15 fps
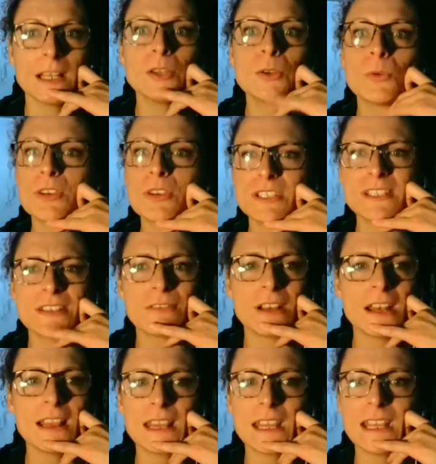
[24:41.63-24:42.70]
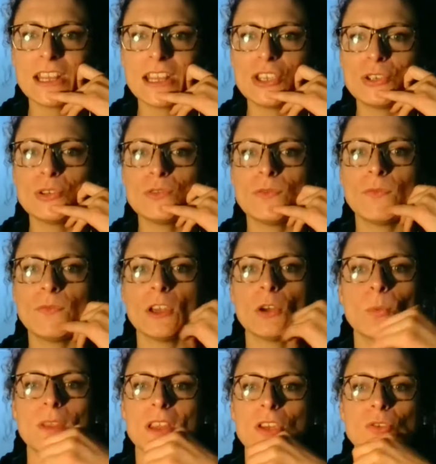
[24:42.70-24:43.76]
Laura, is there anything that you
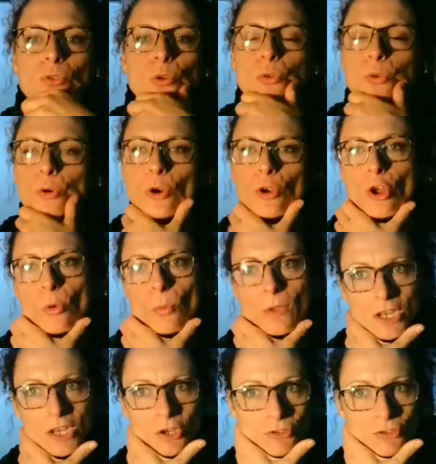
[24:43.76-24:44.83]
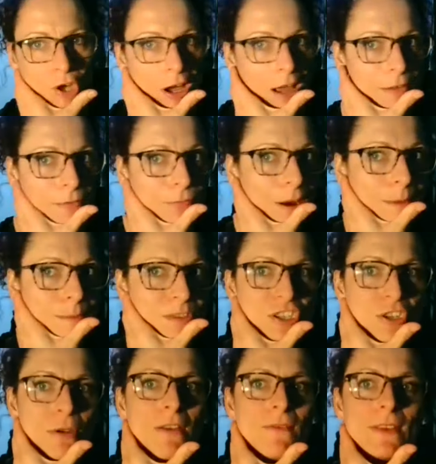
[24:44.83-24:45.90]
feel within your chrono, within your time frames that
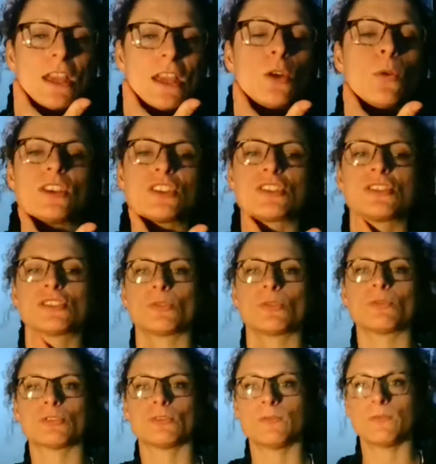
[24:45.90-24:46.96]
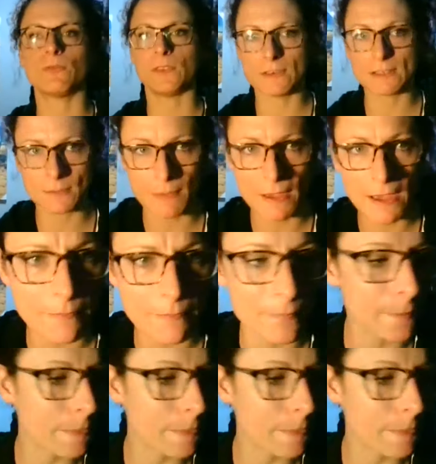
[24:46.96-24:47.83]
you have any questions, thoughts, or theories about?